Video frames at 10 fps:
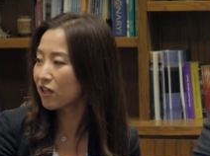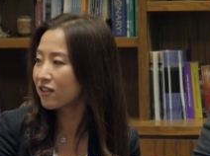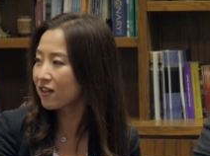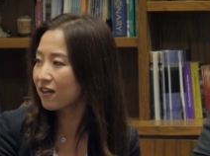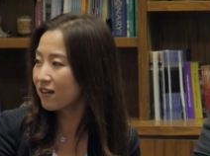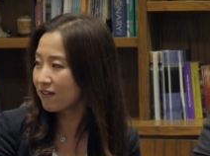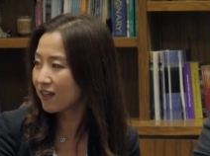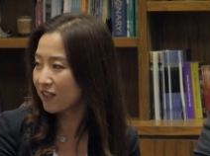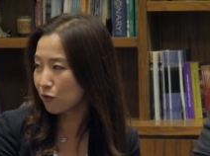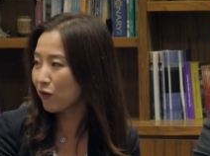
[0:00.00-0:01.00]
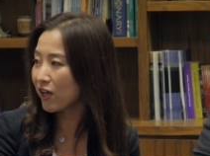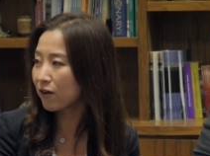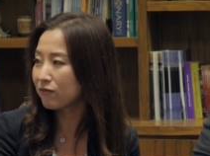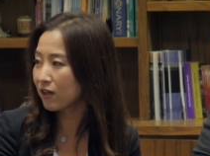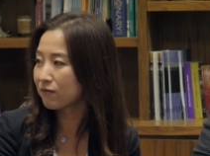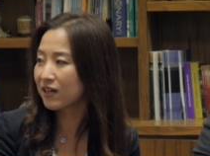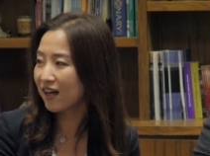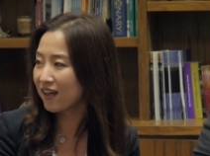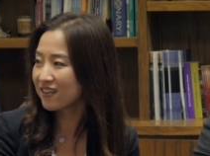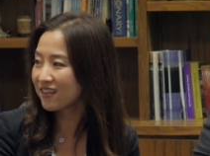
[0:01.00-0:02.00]
other as a way of love
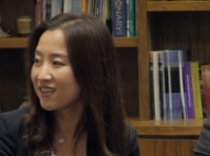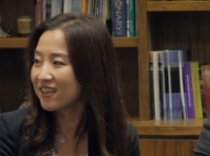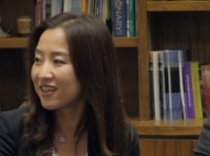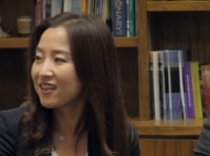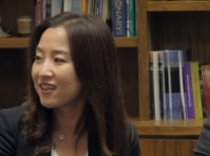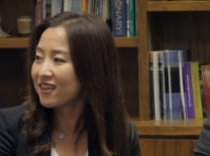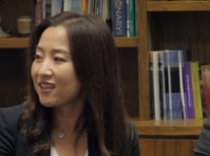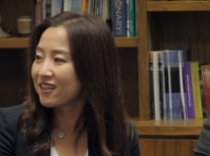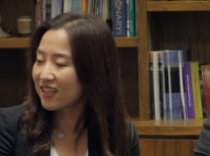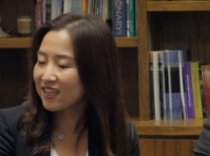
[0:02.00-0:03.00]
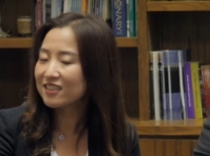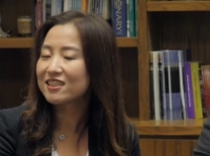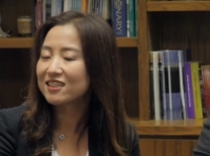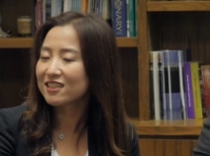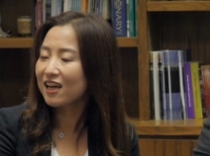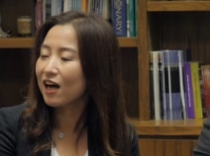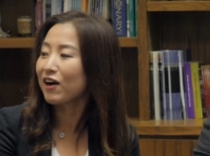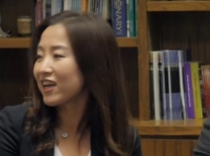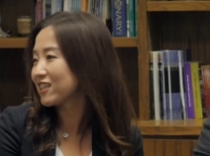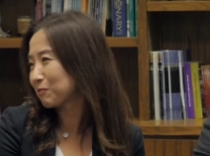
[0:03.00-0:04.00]
God. That's how
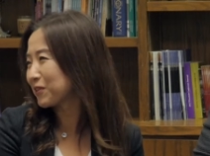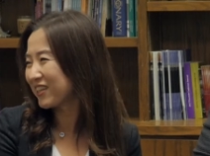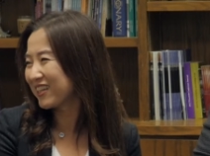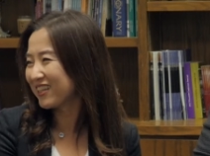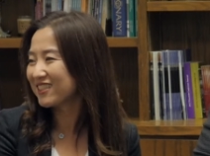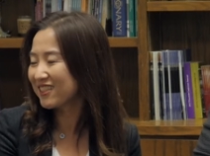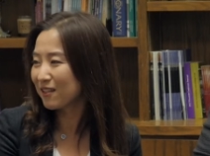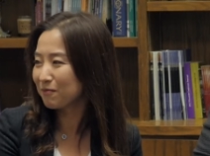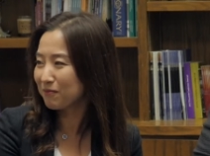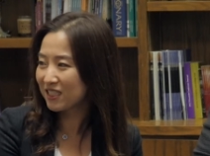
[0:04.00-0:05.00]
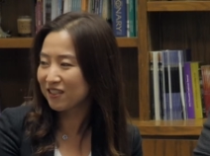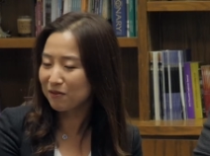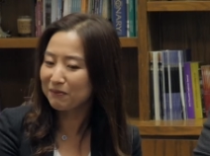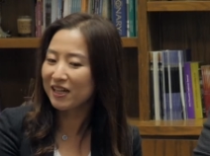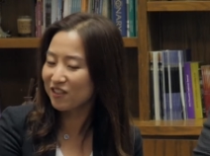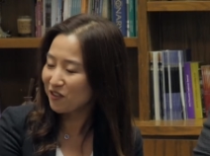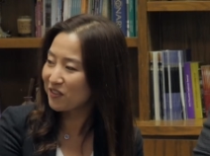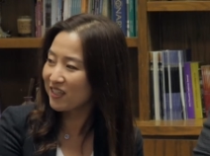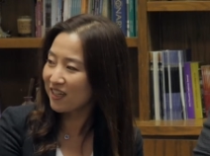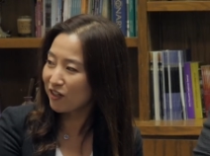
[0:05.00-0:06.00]
I experience missional value
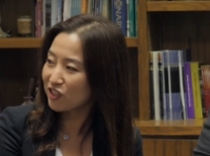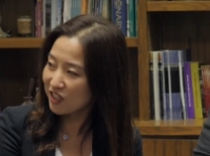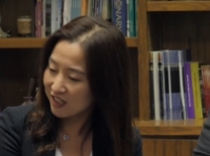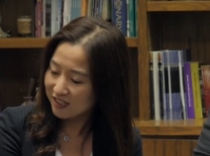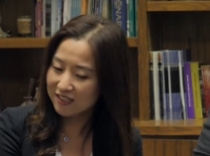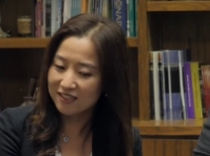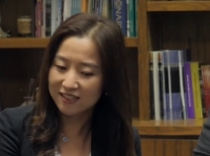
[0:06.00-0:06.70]
in our church.